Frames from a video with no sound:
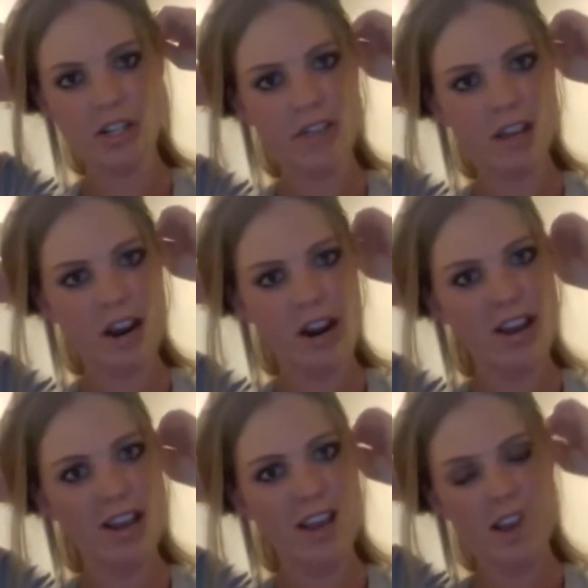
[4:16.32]
the hair.
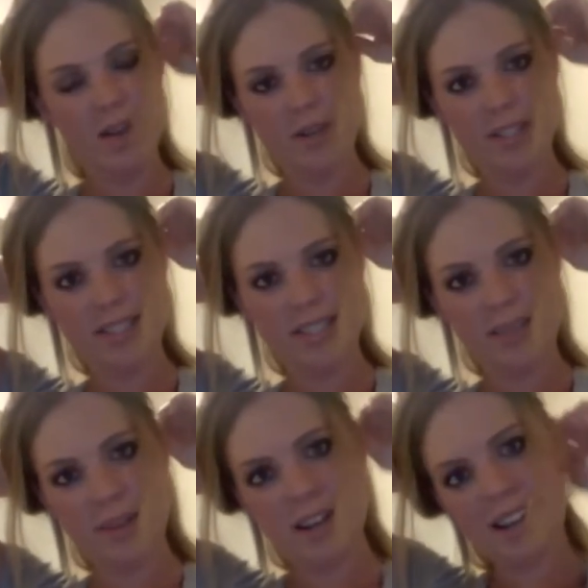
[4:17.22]
You want to
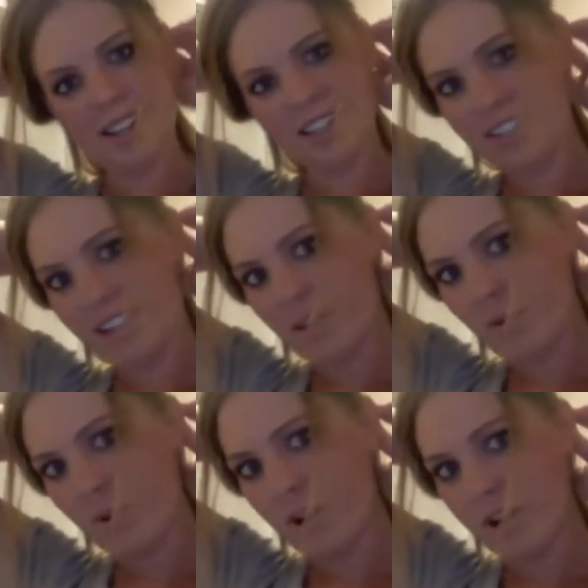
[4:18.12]
slip it in and just kind of
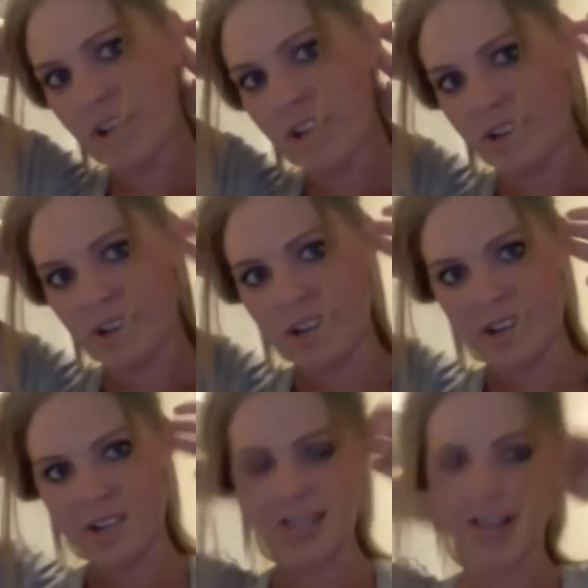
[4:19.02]
work it
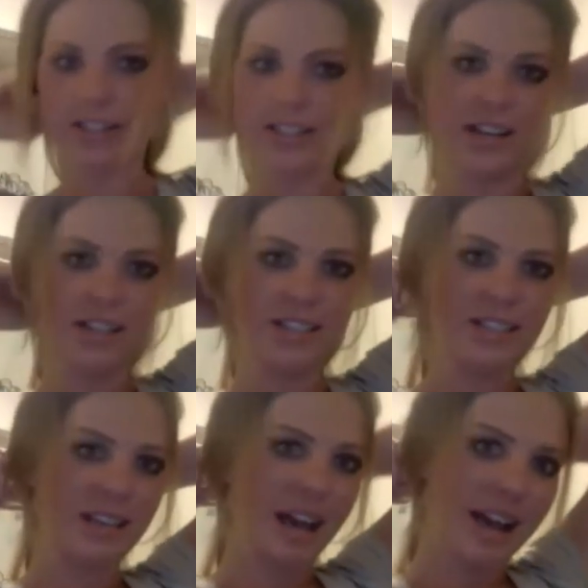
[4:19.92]
until it's nice
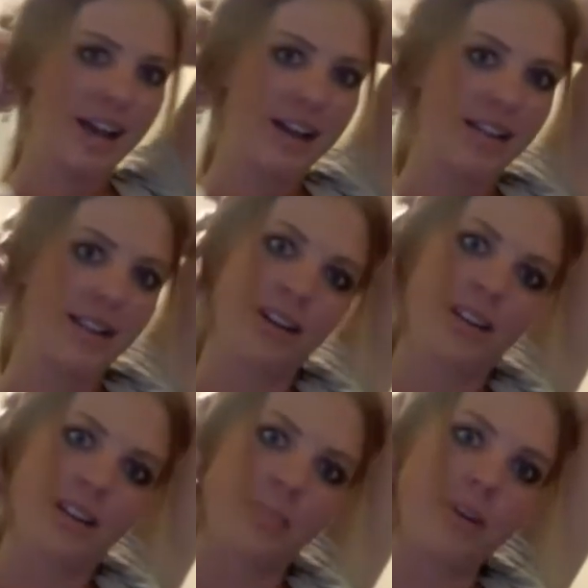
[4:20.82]
and tight and then
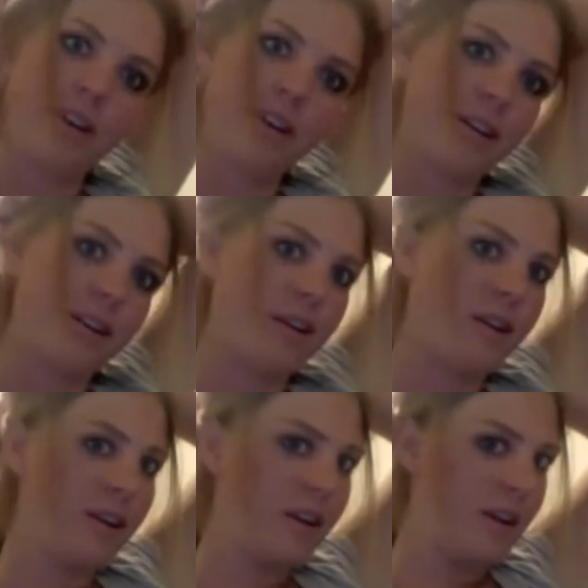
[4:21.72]
clip it.
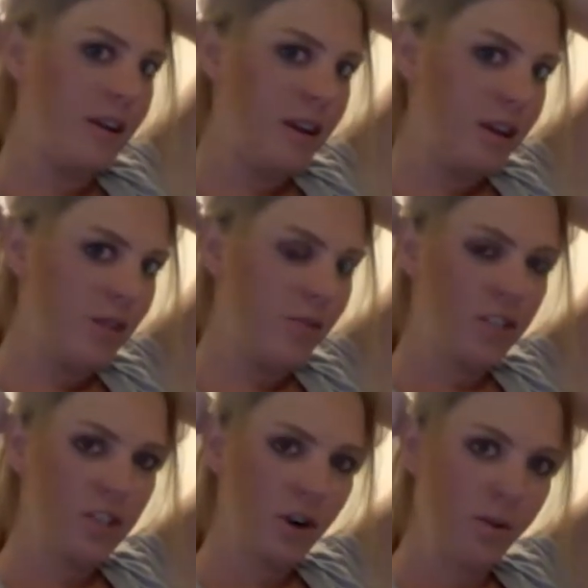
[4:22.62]
You want
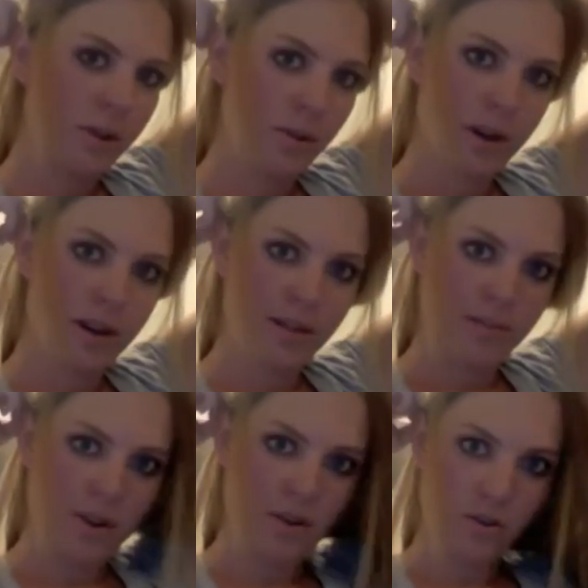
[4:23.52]
to start with the one in the
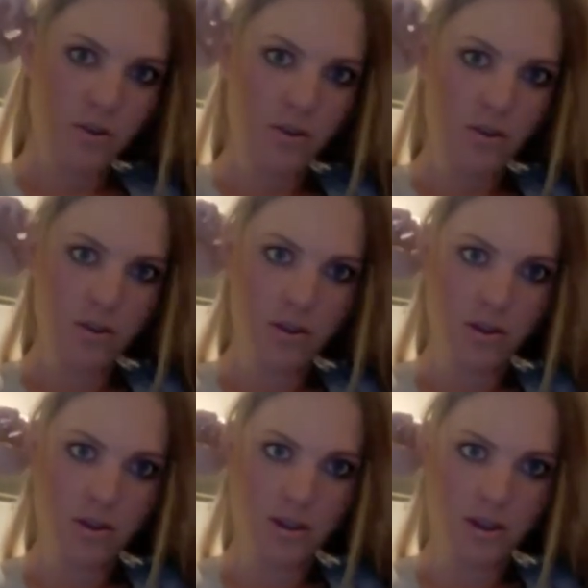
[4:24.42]
middle
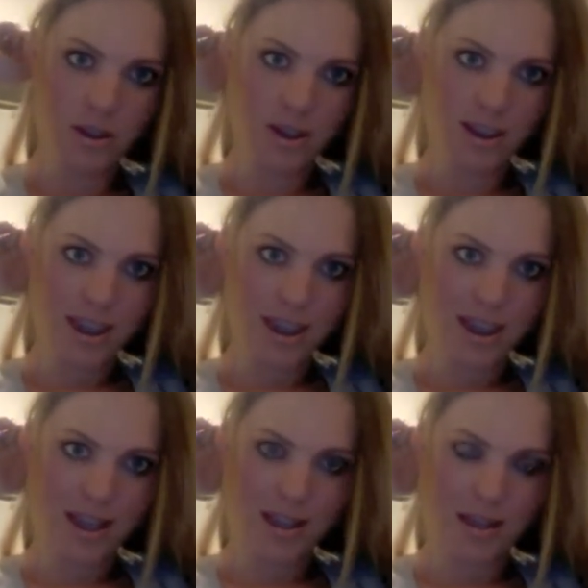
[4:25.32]

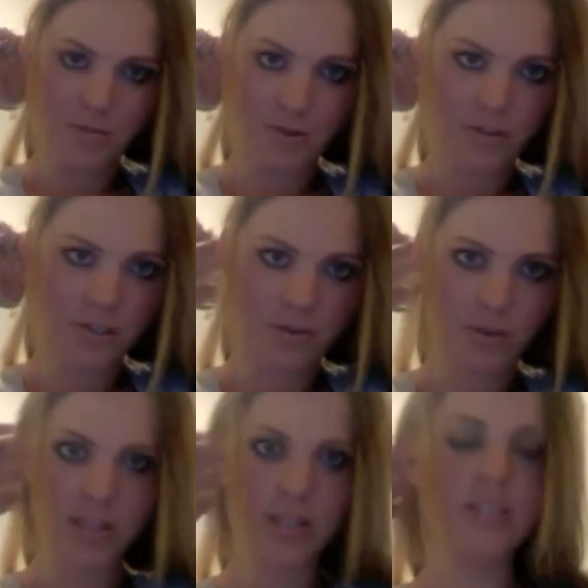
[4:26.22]
and then move to the
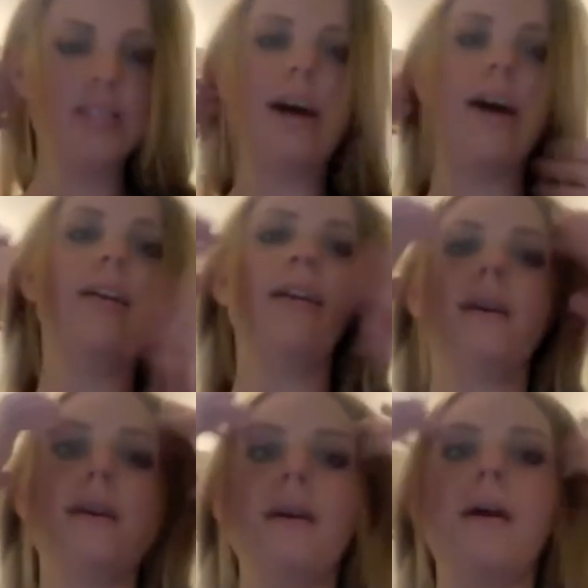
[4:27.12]
ones on the side.
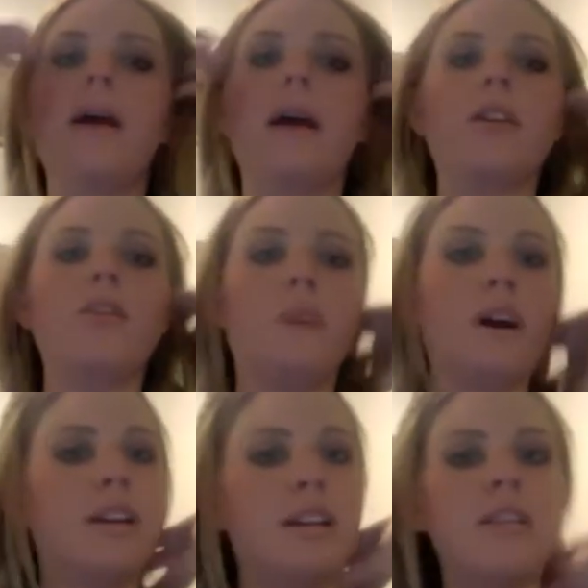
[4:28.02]
And you
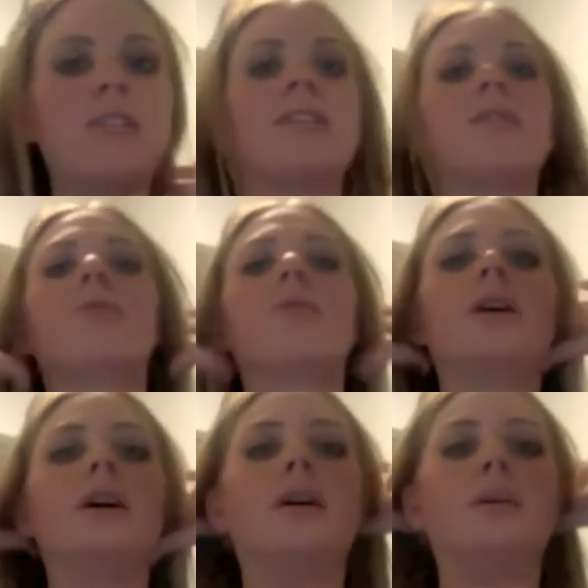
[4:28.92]
might need to
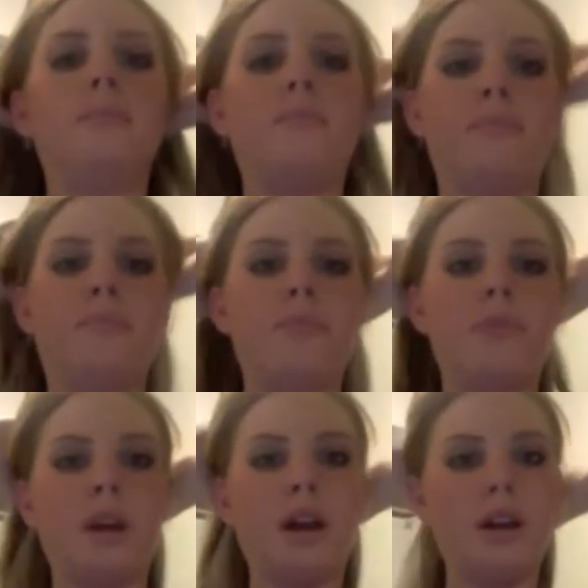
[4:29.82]

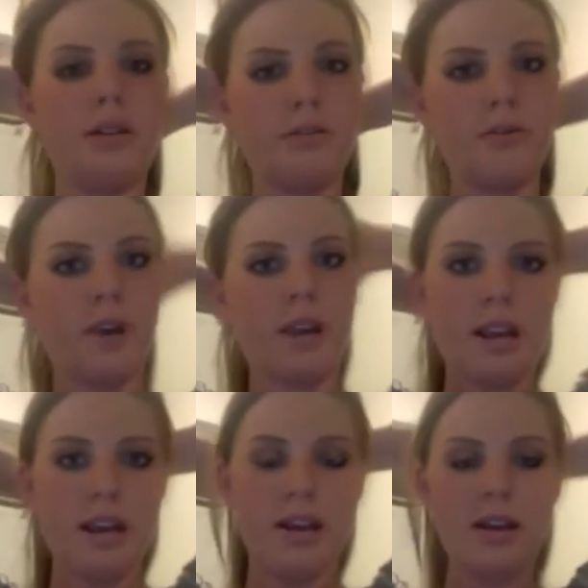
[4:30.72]
kind of re-clip